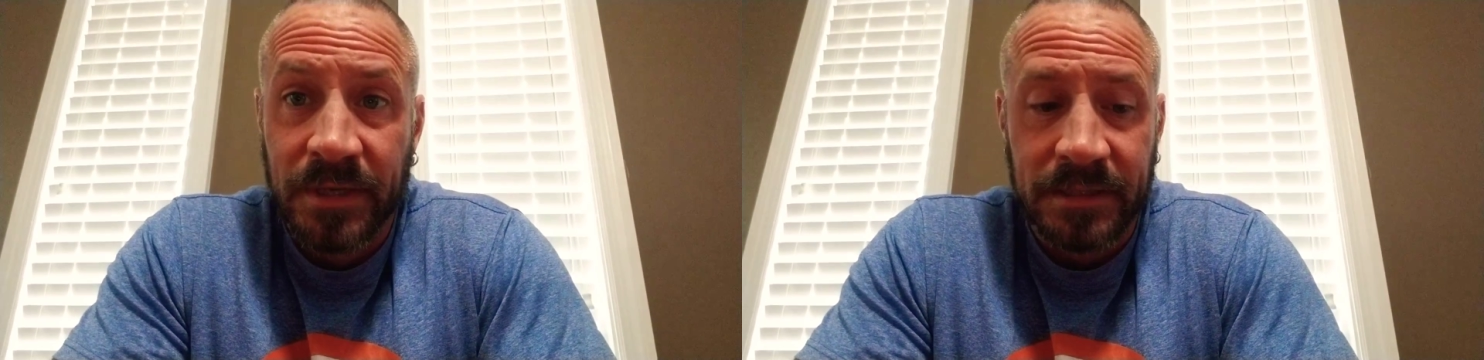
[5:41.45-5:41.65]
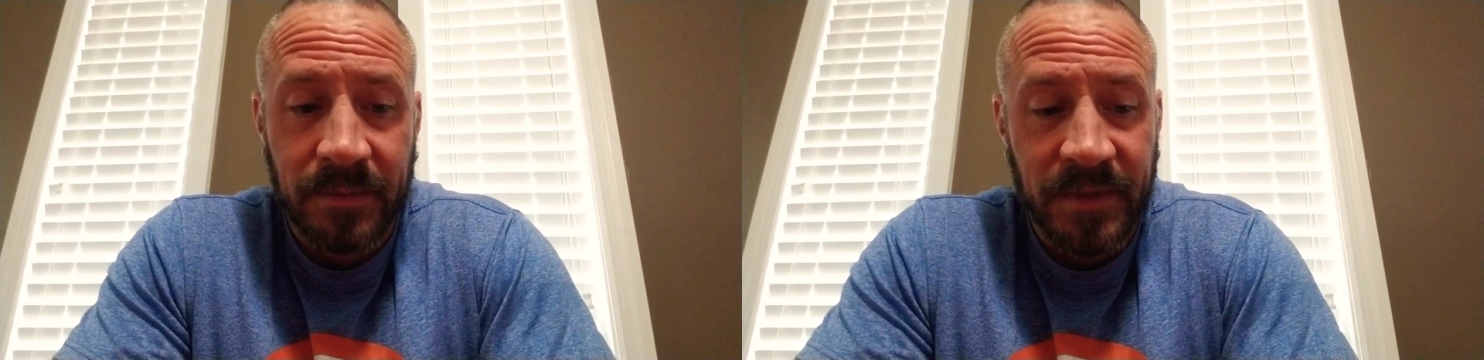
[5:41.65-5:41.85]

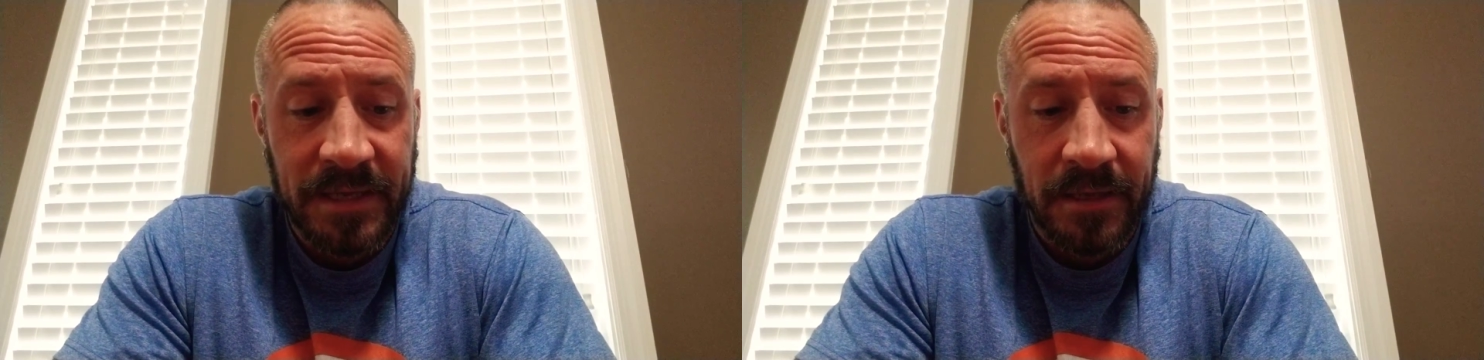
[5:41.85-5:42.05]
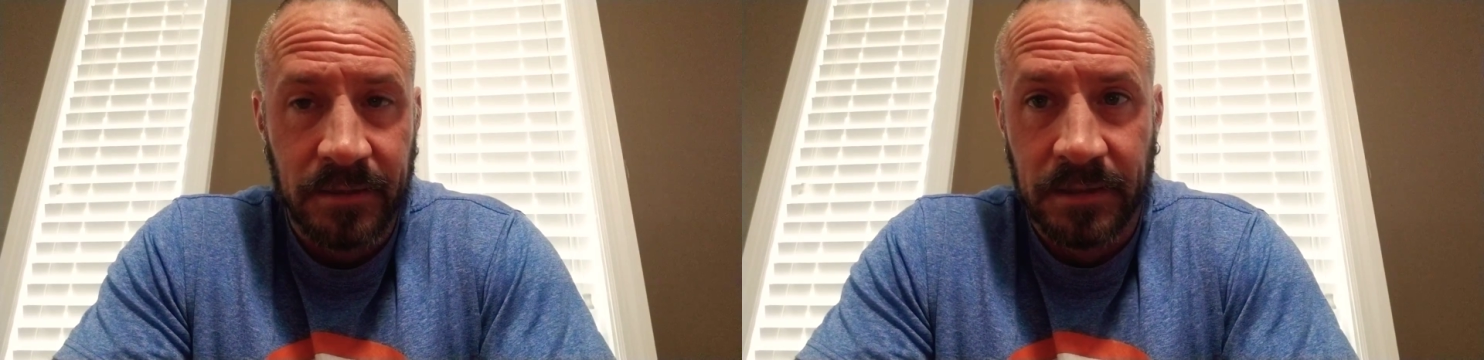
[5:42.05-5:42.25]
something
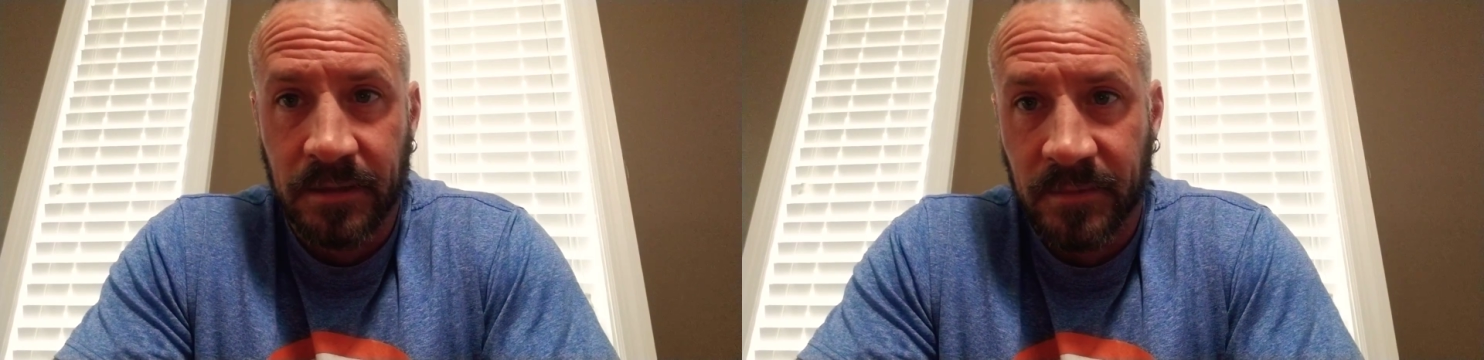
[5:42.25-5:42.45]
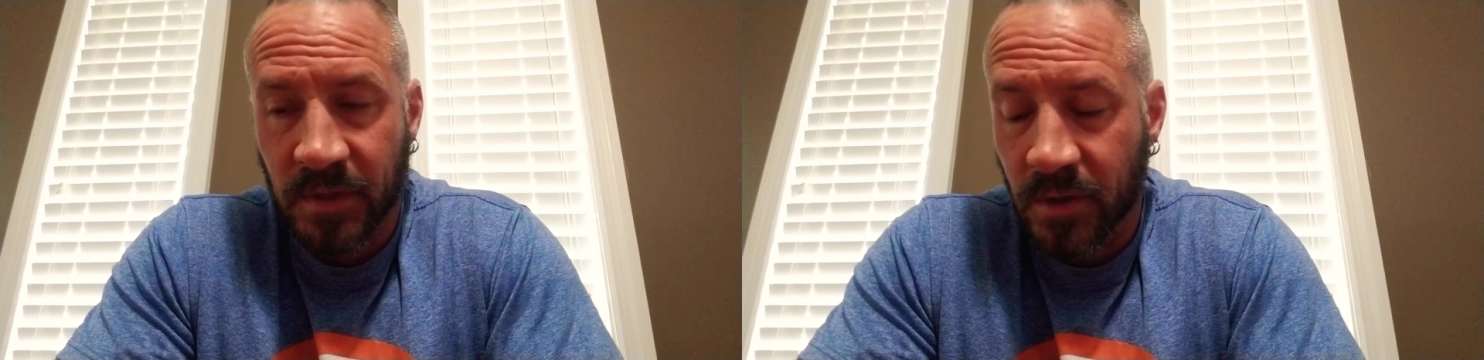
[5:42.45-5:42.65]
else
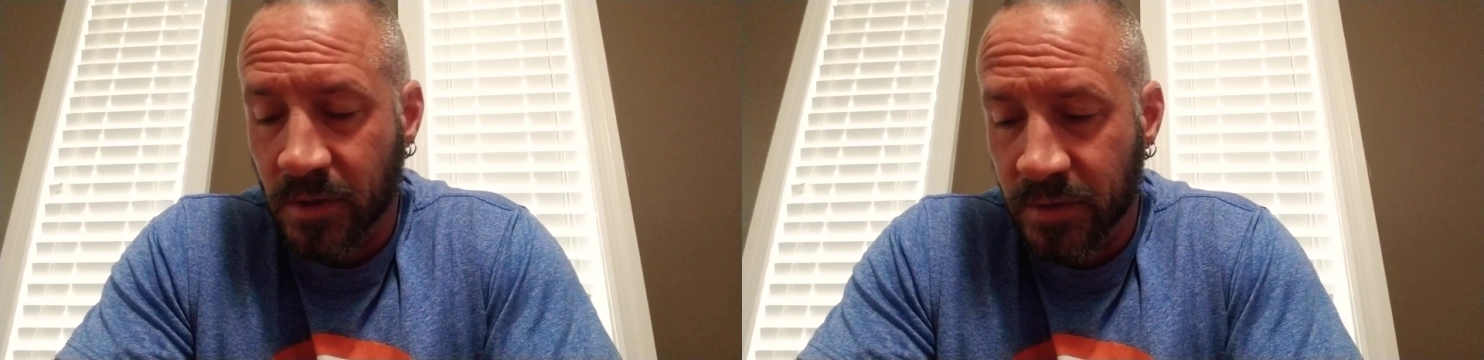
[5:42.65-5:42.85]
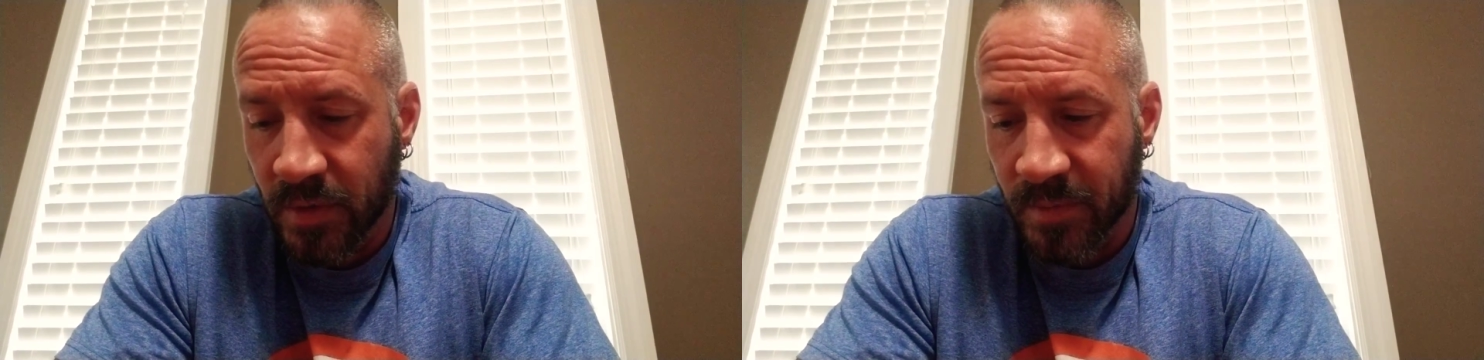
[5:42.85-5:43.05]
comes
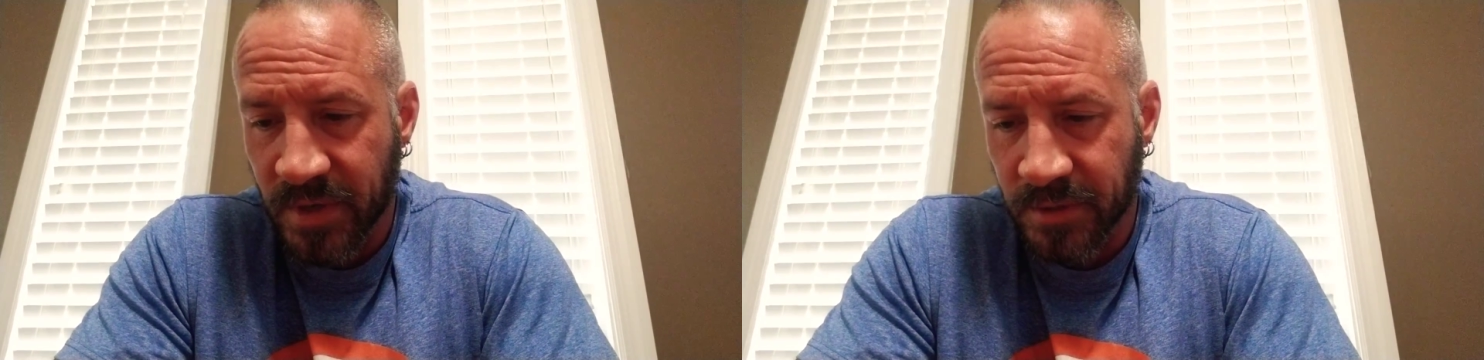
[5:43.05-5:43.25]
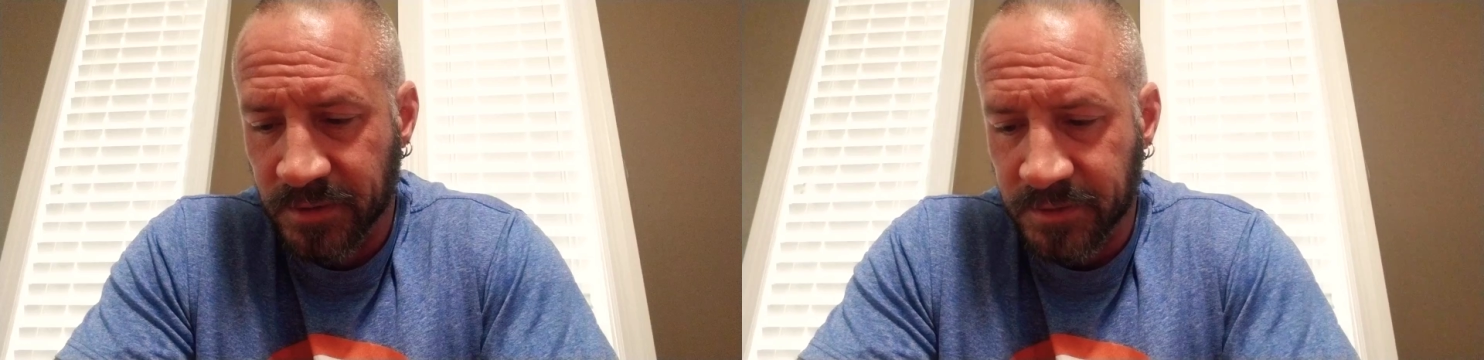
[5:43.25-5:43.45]
along to
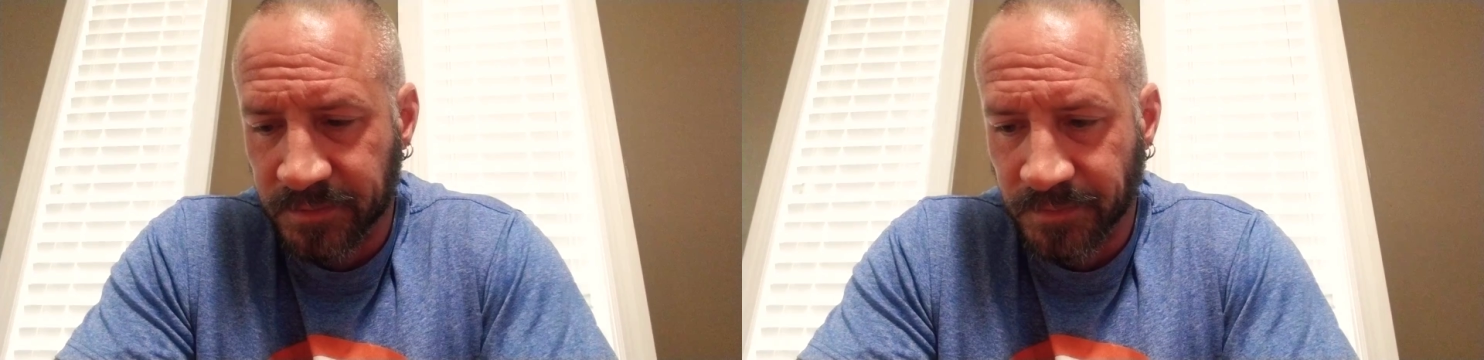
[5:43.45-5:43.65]
oppose